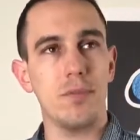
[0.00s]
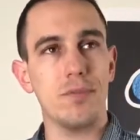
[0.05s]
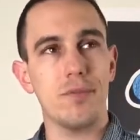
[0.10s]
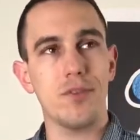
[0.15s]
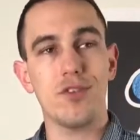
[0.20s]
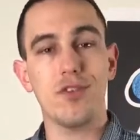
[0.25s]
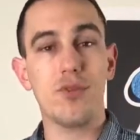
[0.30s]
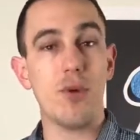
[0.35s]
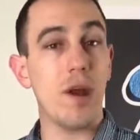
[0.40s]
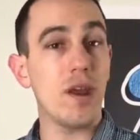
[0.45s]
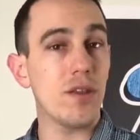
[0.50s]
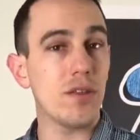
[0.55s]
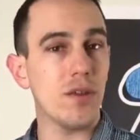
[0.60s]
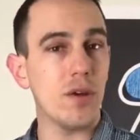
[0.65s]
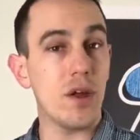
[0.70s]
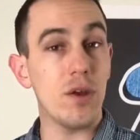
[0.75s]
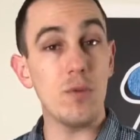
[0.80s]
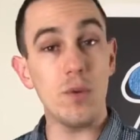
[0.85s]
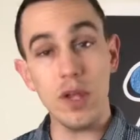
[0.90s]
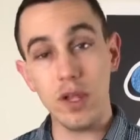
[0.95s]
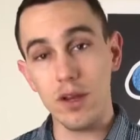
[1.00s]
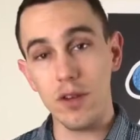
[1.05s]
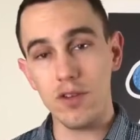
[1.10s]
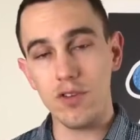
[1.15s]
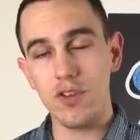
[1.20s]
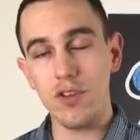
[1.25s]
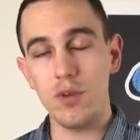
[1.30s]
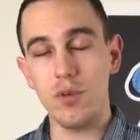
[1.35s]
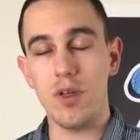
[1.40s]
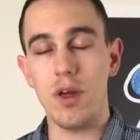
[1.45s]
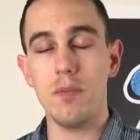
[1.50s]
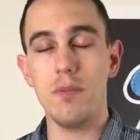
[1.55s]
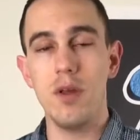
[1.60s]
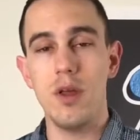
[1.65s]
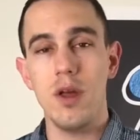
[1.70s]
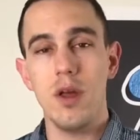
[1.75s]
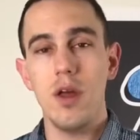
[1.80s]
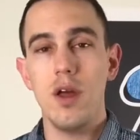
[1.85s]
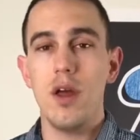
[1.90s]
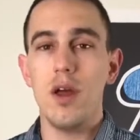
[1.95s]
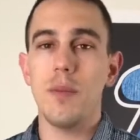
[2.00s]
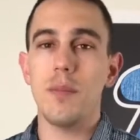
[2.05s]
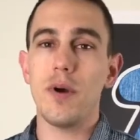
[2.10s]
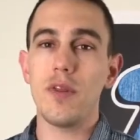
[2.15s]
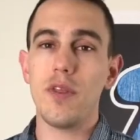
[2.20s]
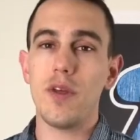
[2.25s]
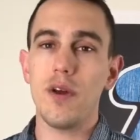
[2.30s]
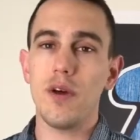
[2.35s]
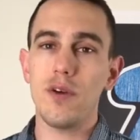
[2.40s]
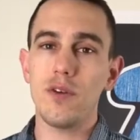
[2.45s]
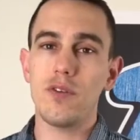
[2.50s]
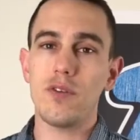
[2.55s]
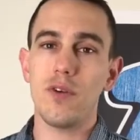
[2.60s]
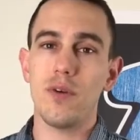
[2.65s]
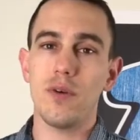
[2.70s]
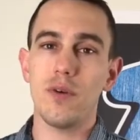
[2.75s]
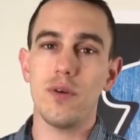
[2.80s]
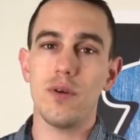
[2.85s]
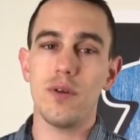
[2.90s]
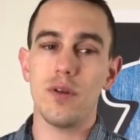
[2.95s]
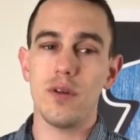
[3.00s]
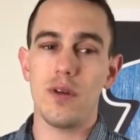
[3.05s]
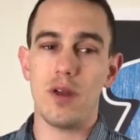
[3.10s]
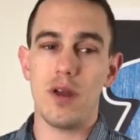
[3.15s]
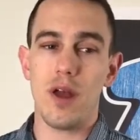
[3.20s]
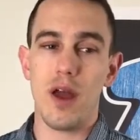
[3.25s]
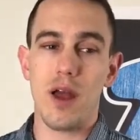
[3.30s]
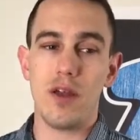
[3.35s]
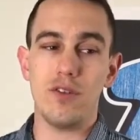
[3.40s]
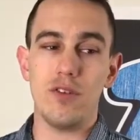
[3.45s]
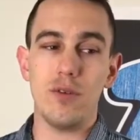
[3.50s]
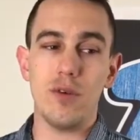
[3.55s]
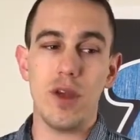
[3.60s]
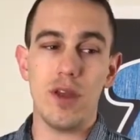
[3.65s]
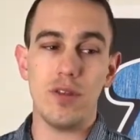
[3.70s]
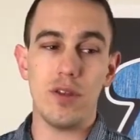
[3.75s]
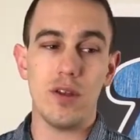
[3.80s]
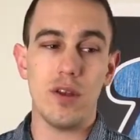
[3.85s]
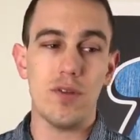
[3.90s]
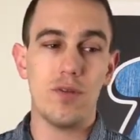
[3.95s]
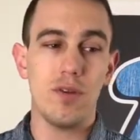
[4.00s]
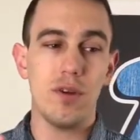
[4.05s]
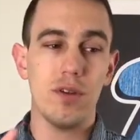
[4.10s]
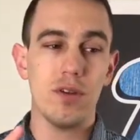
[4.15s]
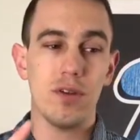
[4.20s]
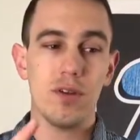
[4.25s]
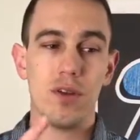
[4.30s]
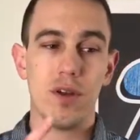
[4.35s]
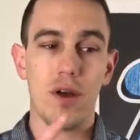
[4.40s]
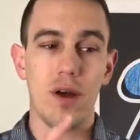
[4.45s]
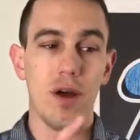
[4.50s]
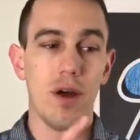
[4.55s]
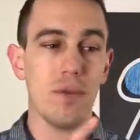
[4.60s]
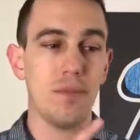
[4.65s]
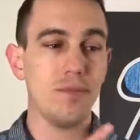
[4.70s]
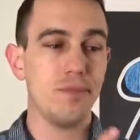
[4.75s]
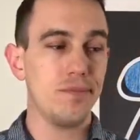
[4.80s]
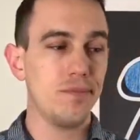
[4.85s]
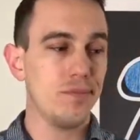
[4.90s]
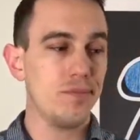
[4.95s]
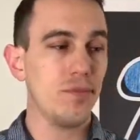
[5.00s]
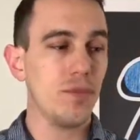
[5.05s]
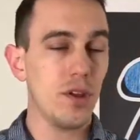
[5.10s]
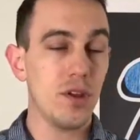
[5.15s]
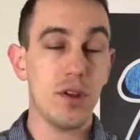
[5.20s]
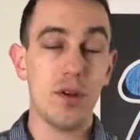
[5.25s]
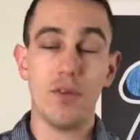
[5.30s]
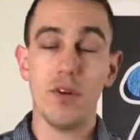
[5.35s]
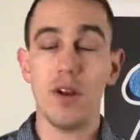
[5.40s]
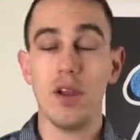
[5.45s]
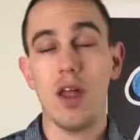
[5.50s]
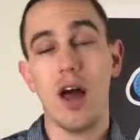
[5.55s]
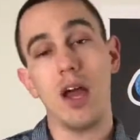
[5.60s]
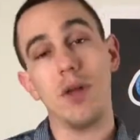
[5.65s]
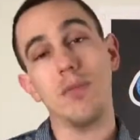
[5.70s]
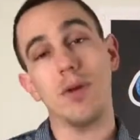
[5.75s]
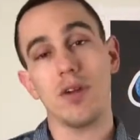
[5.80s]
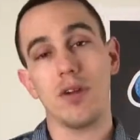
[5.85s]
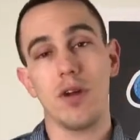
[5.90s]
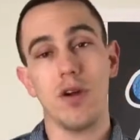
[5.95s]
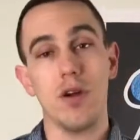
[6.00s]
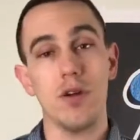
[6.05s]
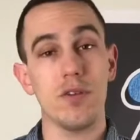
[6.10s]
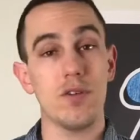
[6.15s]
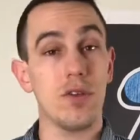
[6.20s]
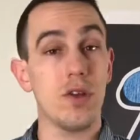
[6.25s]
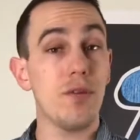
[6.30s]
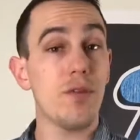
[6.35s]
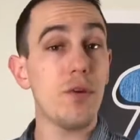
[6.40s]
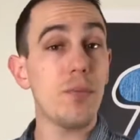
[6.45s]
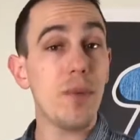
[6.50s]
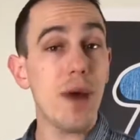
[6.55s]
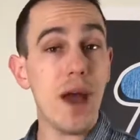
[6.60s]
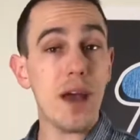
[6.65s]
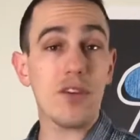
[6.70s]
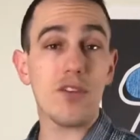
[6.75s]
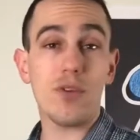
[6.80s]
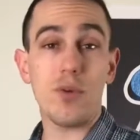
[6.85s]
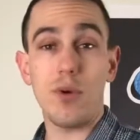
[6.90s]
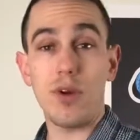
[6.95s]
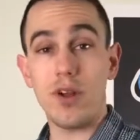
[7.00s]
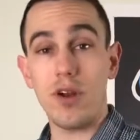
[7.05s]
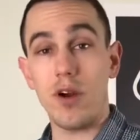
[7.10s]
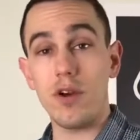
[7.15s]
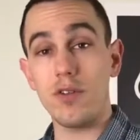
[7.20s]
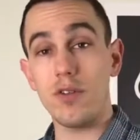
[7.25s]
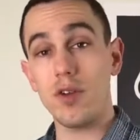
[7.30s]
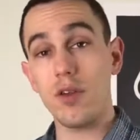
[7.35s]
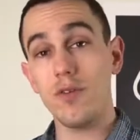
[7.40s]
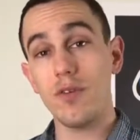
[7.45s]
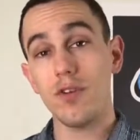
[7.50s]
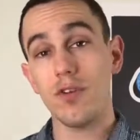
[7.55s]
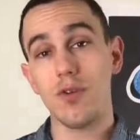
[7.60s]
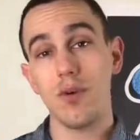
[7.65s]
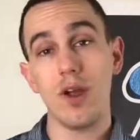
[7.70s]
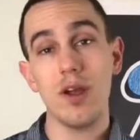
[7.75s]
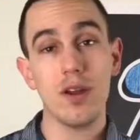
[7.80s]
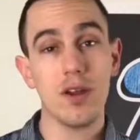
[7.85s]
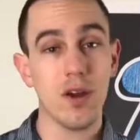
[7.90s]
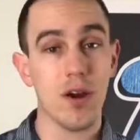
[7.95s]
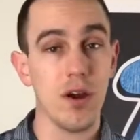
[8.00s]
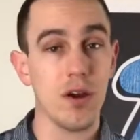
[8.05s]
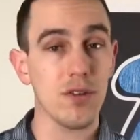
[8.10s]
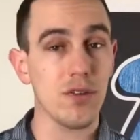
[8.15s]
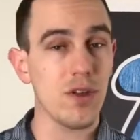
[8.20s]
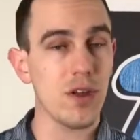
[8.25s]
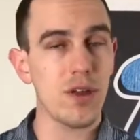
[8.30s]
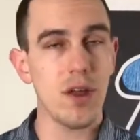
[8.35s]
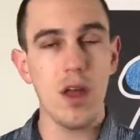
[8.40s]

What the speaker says: strength and weakness to them, but they also, as you get the different alignment cards, the different backstory cards, the different trait cards,